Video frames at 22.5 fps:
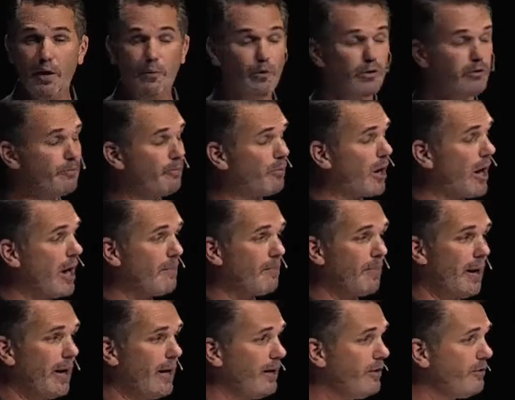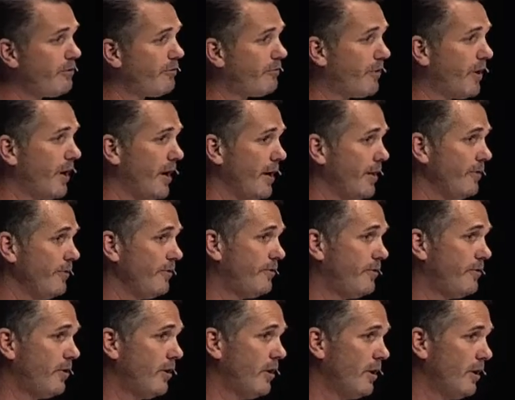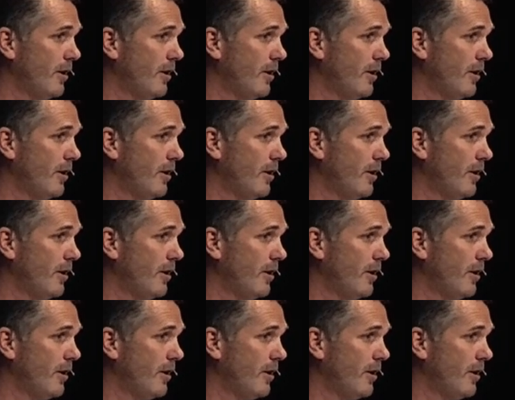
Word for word: was brought by his friends